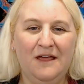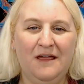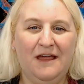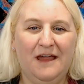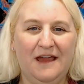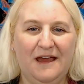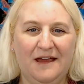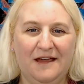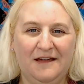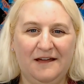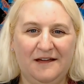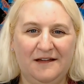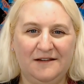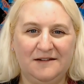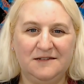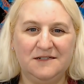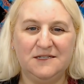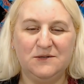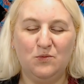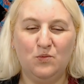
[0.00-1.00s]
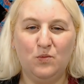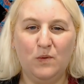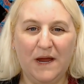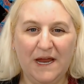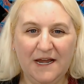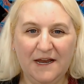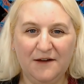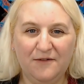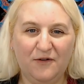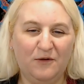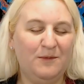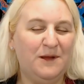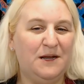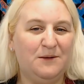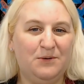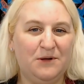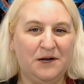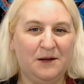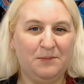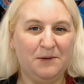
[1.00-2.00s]
and waiting for me to
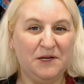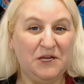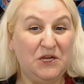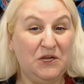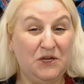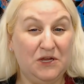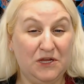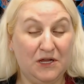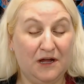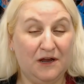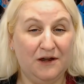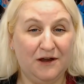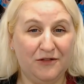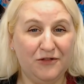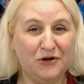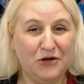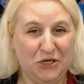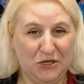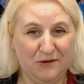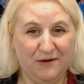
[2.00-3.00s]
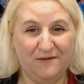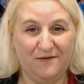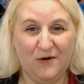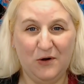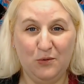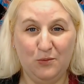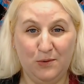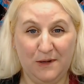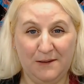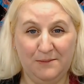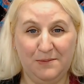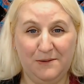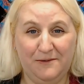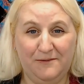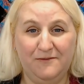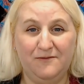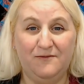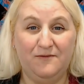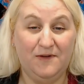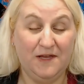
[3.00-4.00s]
put up a, another UFO WIP
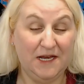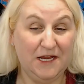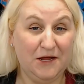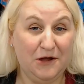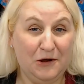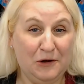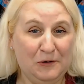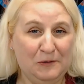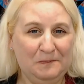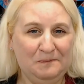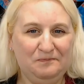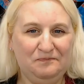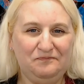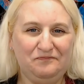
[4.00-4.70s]
video.